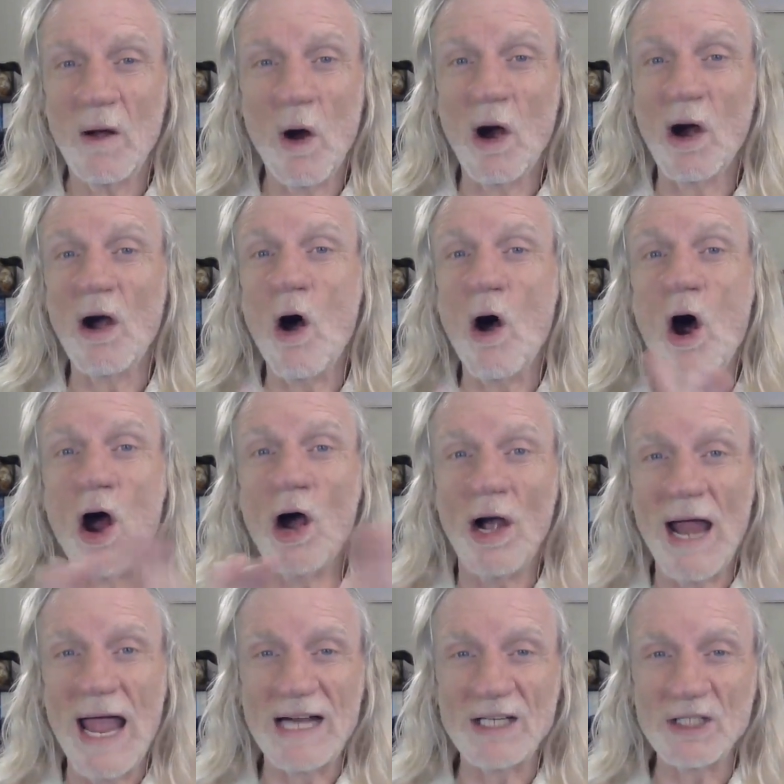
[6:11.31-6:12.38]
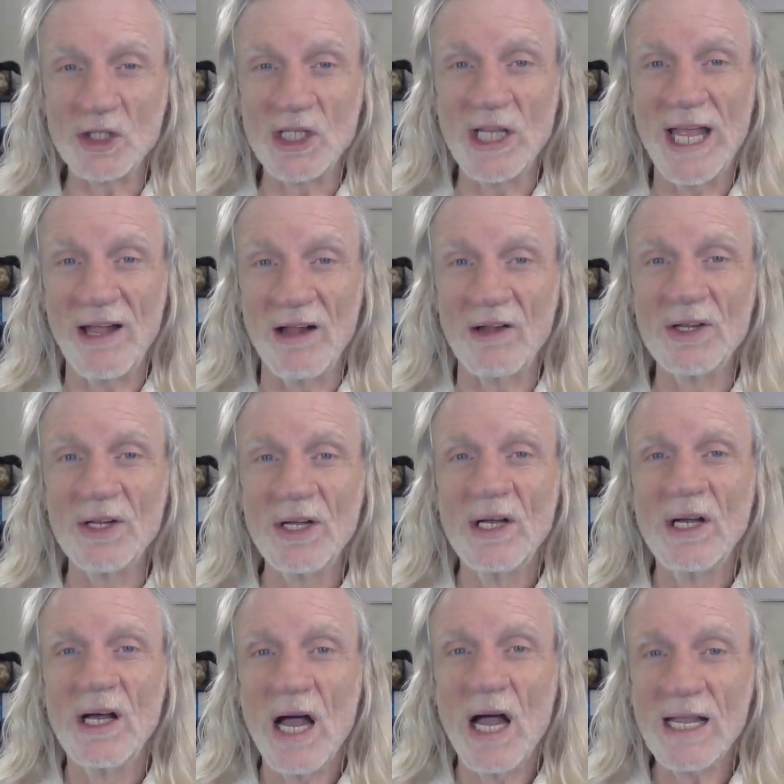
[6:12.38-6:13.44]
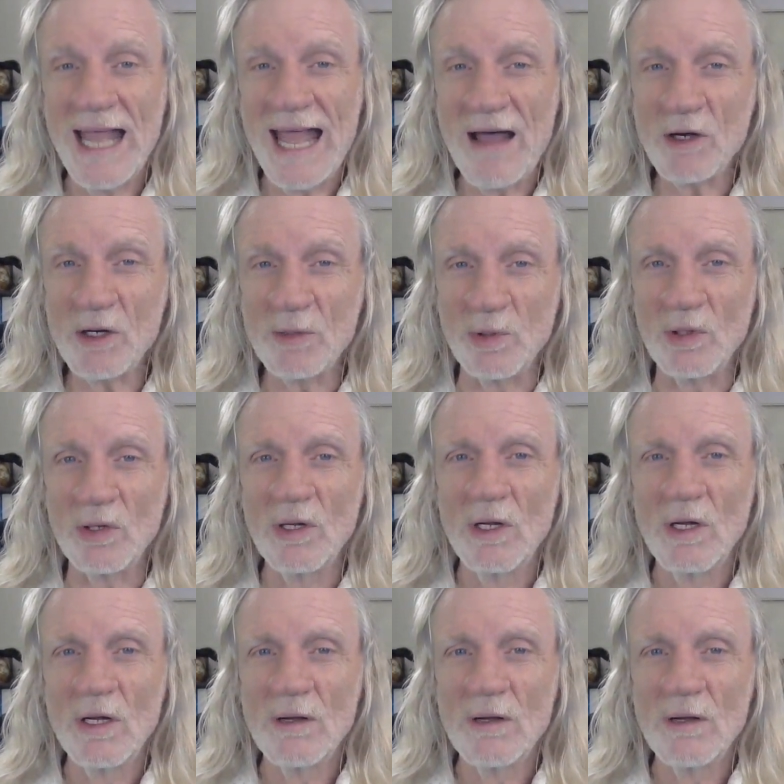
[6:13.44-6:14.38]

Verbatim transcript: are actually held accountable